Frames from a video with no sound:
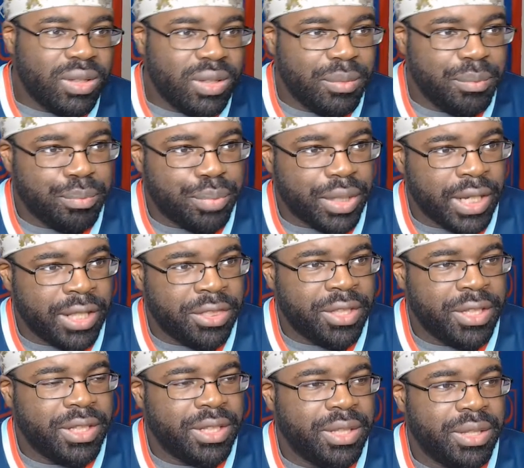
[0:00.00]
But I
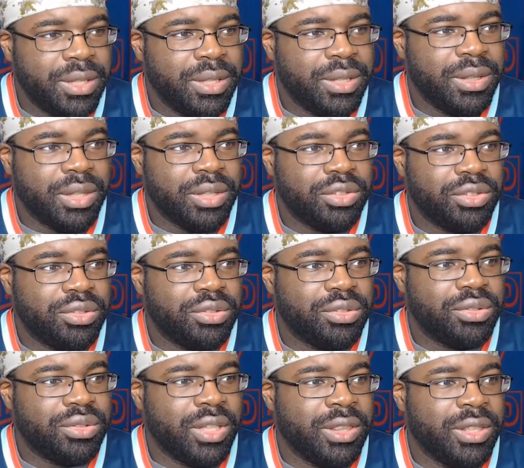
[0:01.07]
think the
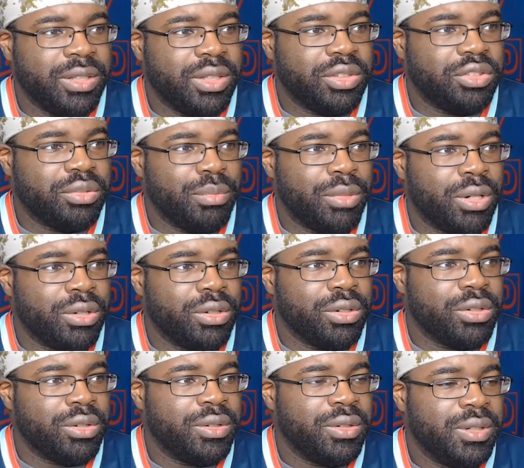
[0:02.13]

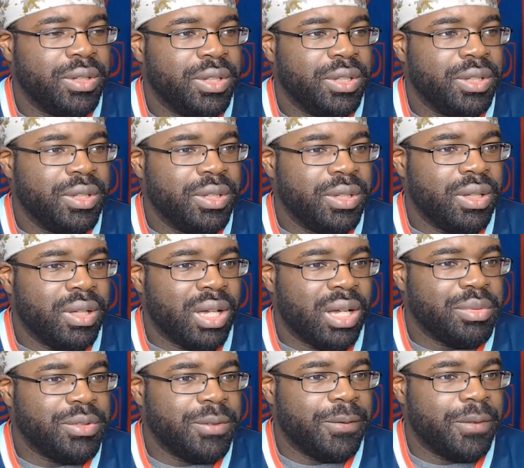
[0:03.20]
smarter
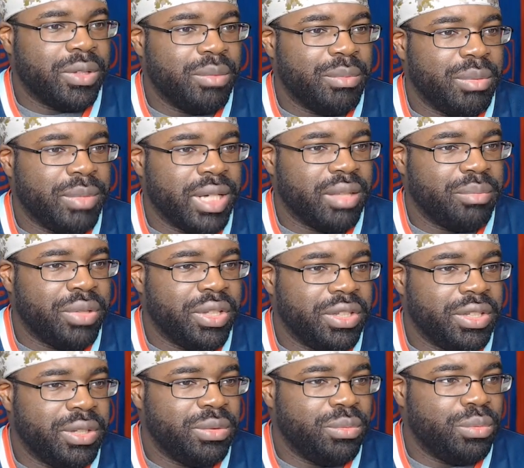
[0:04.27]
option for him, in my
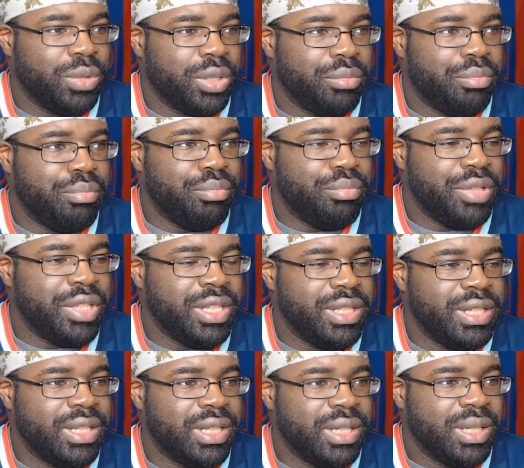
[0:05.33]
opinion, would
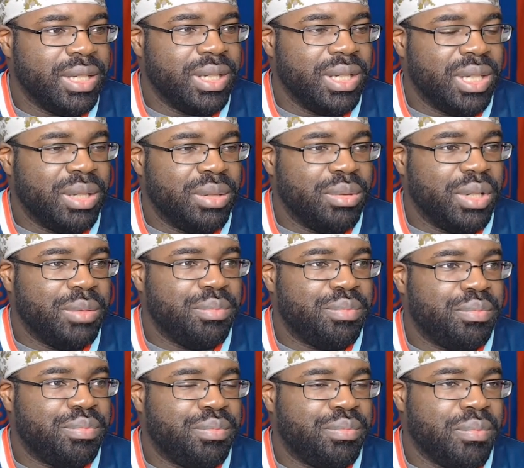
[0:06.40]
be,
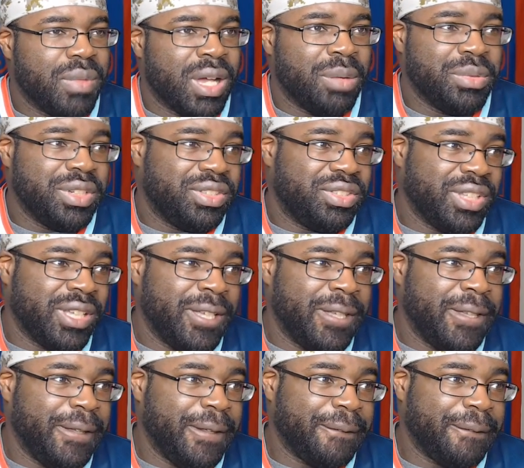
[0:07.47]
I want to say,